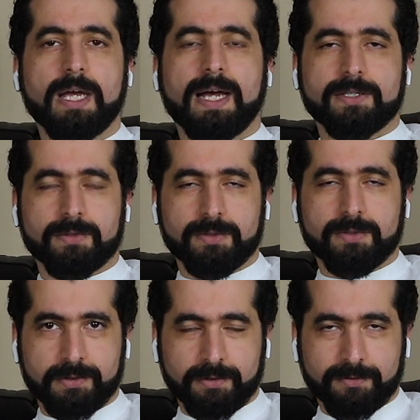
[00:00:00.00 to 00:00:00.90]
As a
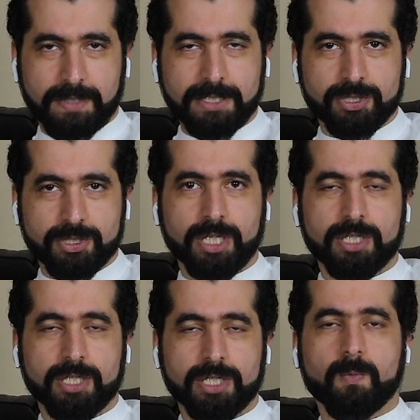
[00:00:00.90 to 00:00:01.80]
result of that
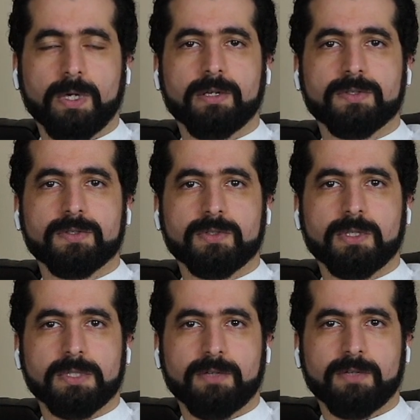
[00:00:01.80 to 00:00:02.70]
change, the weather
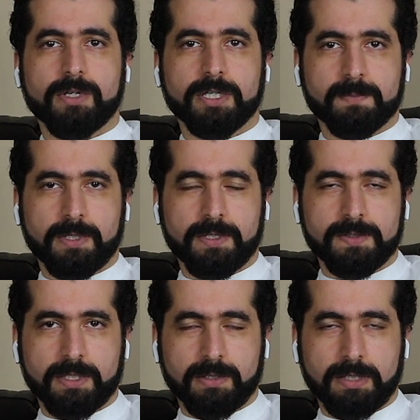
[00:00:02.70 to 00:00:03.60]
systems that we are
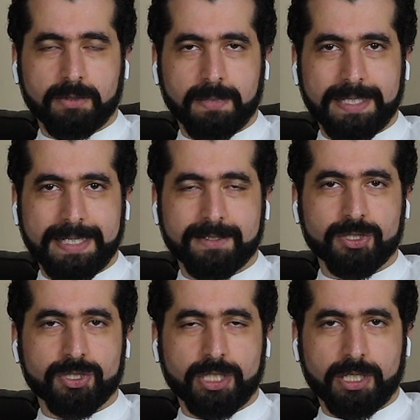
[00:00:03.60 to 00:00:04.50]
experiencing around the planet is
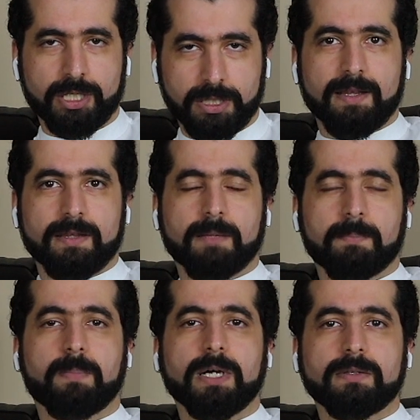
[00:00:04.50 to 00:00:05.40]
changing. The
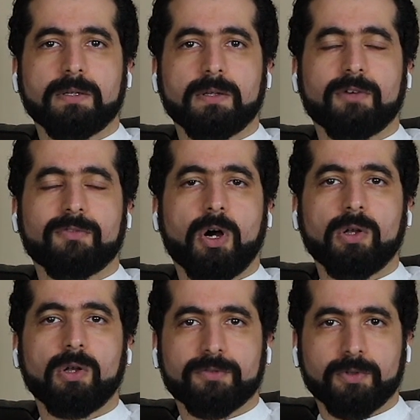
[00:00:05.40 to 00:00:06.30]
bundle of all
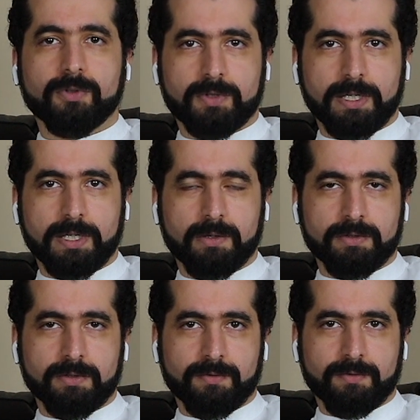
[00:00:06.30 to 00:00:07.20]
of those together is
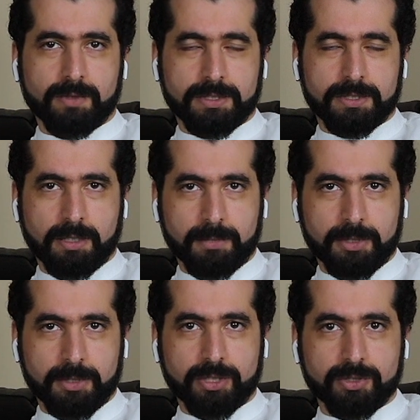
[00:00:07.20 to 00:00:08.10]
referred to as climate
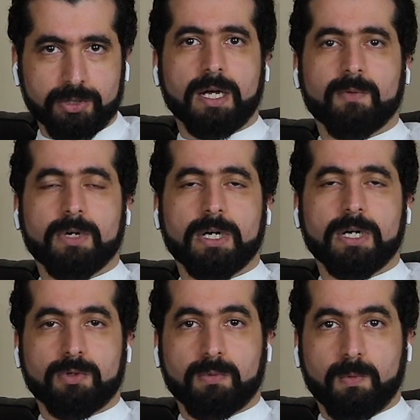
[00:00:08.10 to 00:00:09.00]
change, whereas
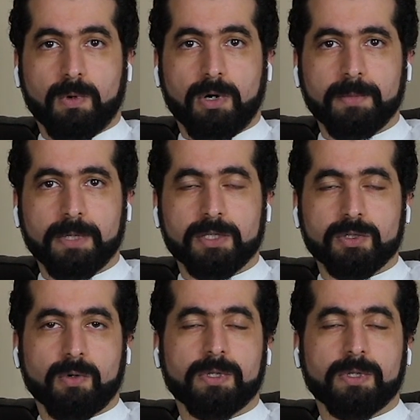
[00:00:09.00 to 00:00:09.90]
global warming is
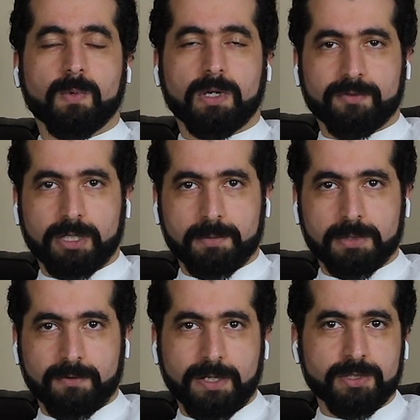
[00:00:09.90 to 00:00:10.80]
only one of the
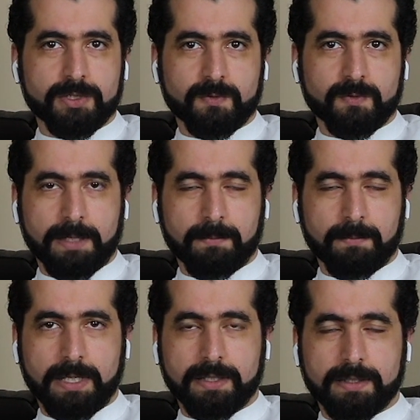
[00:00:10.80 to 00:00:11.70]
observations we can
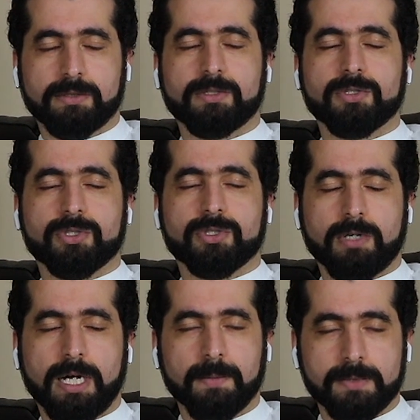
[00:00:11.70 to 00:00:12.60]
make that
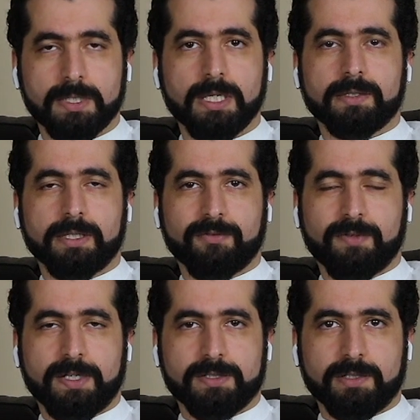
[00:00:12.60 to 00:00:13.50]
describes the
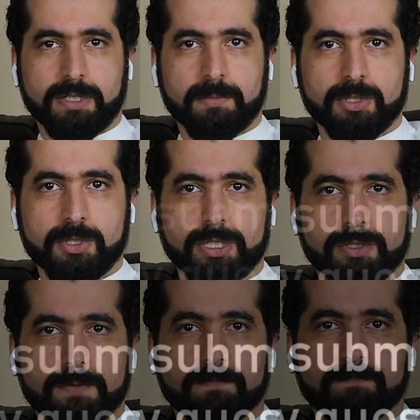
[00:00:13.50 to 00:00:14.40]
effects of climate change.